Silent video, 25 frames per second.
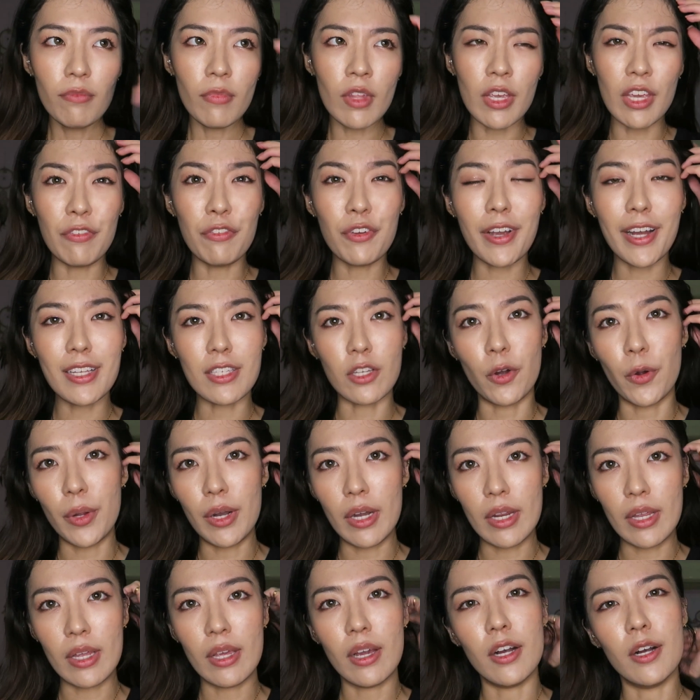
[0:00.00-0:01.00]
If you guys are
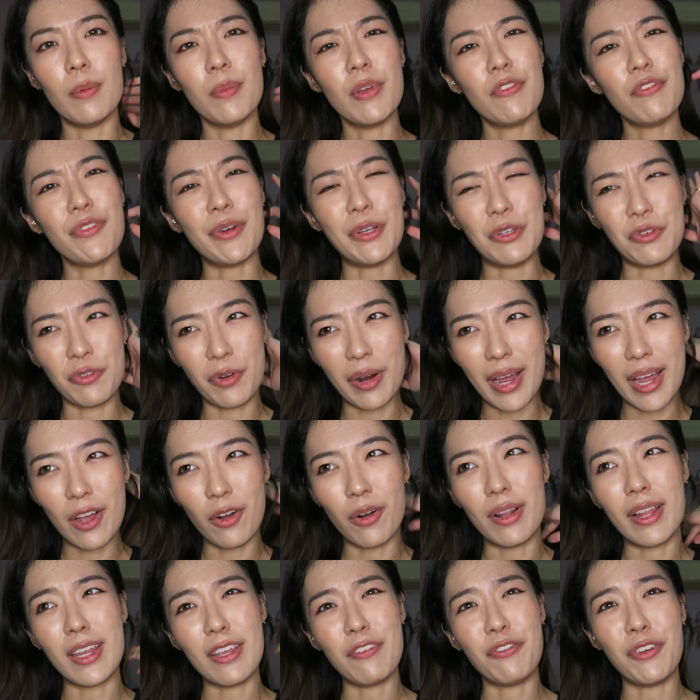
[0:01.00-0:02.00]
oily, if you're dry,
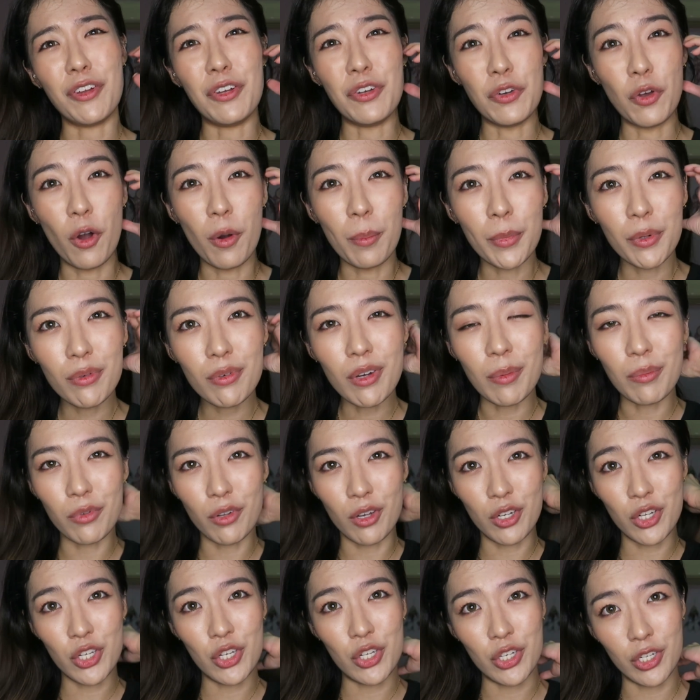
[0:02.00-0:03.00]
or like if you're normal, I'm
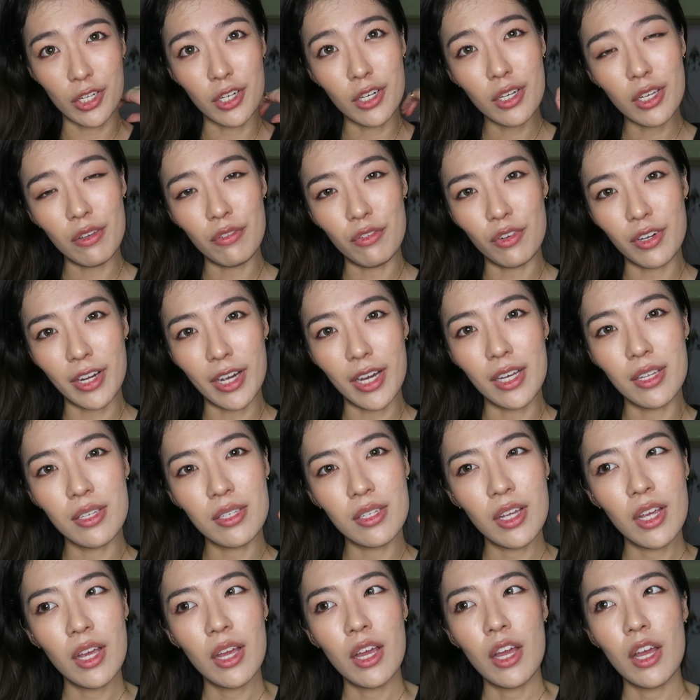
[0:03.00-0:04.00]
not sure if you
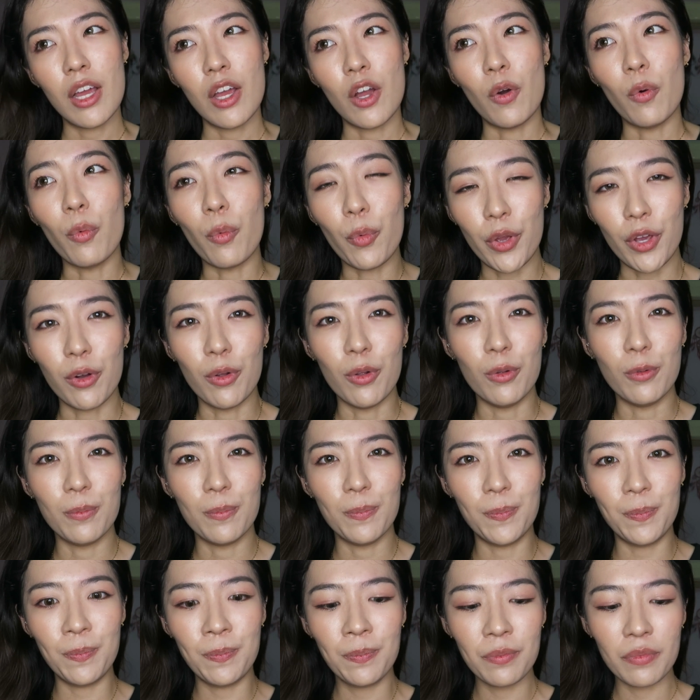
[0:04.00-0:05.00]
guys will
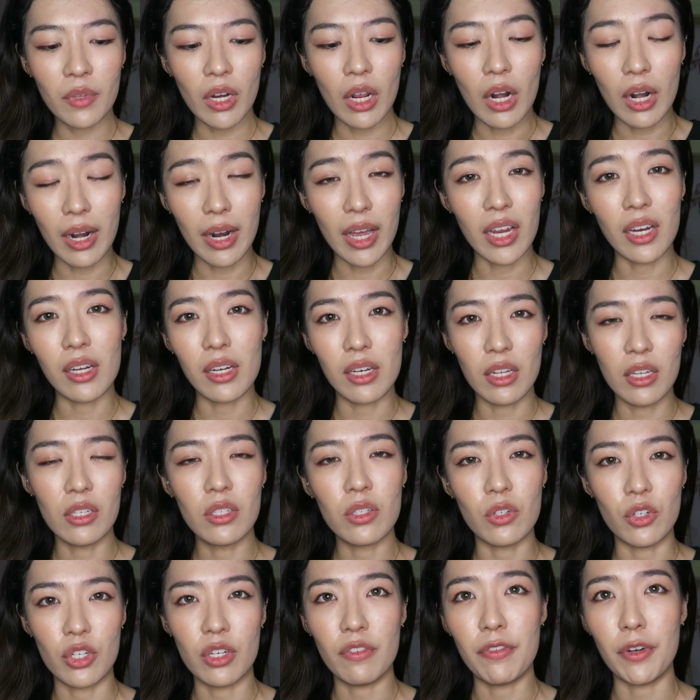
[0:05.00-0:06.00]
like this
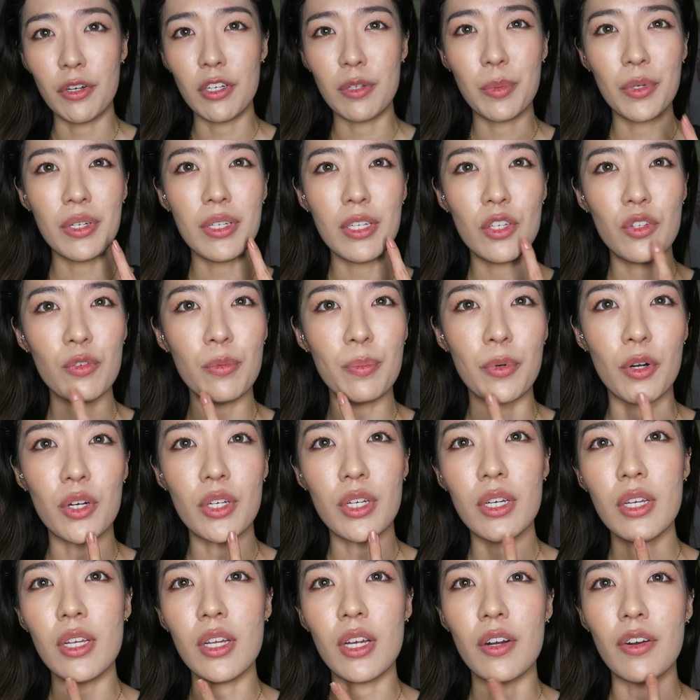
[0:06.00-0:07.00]
cushion foundation. This two
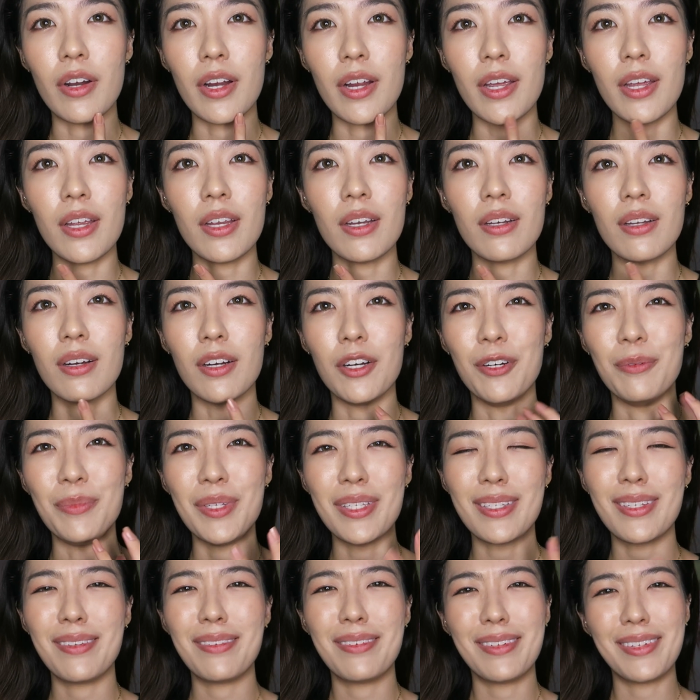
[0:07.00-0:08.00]
portion here, right,
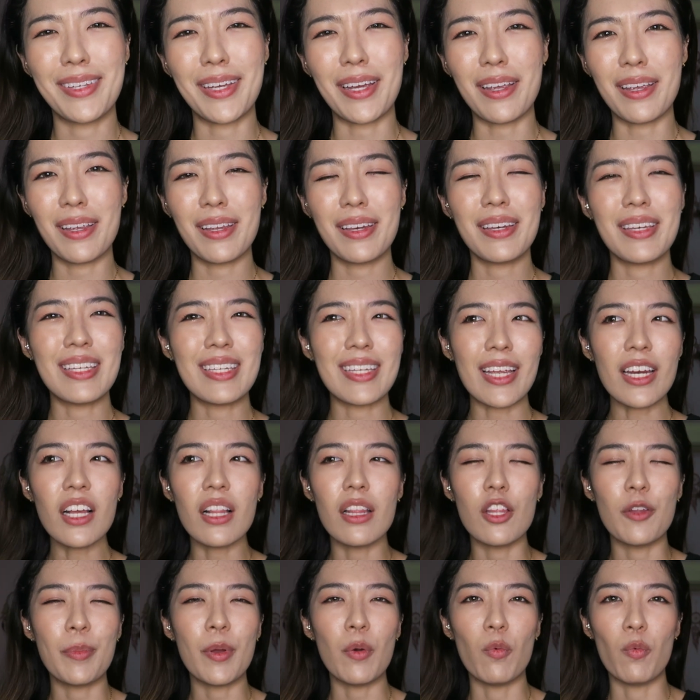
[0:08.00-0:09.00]
it's getting a
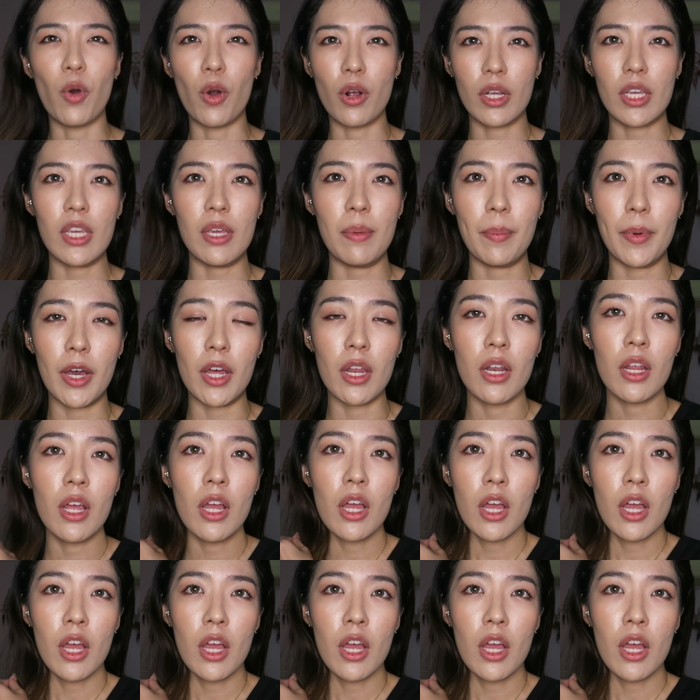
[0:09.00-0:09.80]
little bit wonky, but